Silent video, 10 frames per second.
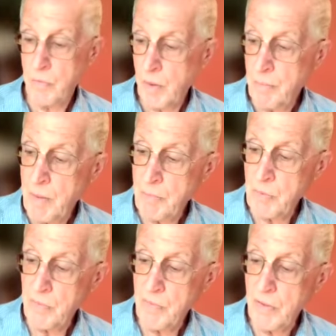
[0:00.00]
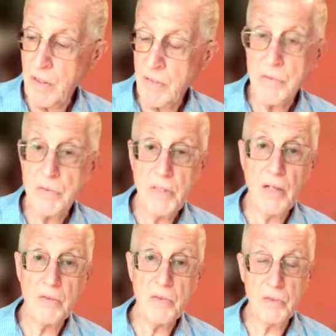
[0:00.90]
A member of the governor's
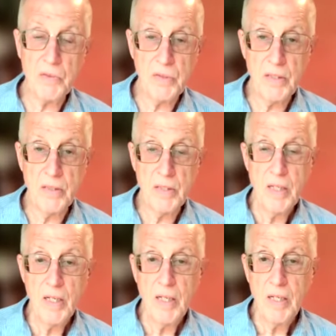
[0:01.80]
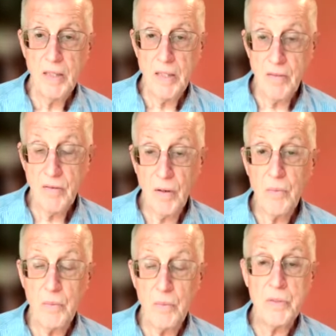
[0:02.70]
council said that he thought
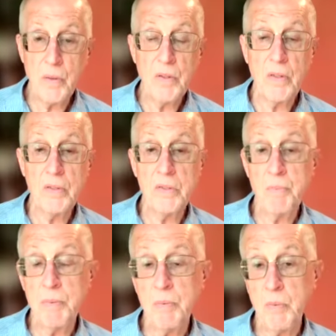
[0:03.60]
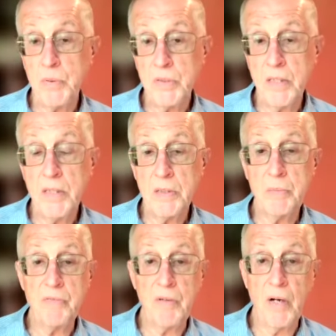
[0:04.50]
what was going on is people were setting some
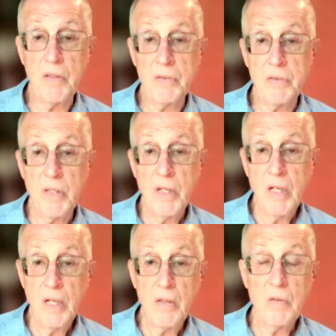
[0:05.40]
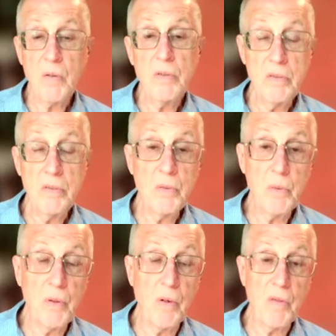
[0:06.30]
fires in order to do what
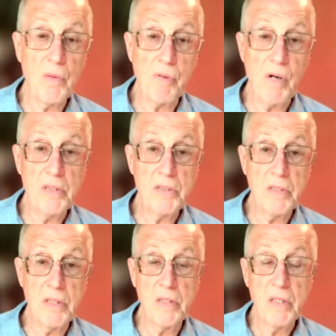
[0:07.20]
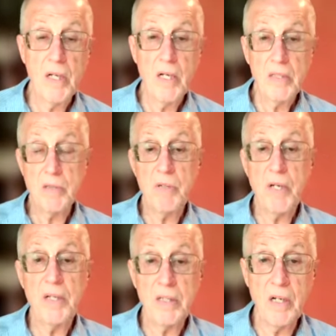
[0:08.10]
Arthur Price did, to
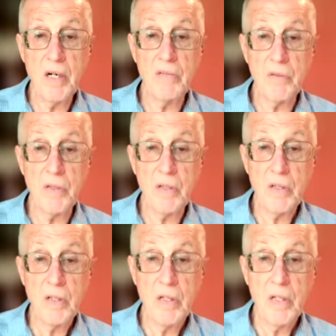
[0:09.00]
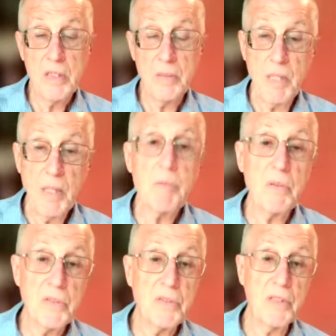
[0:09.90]
create a cover to be able to
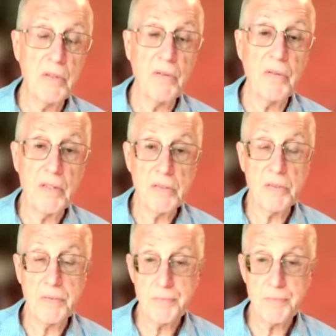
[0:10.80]
steal things.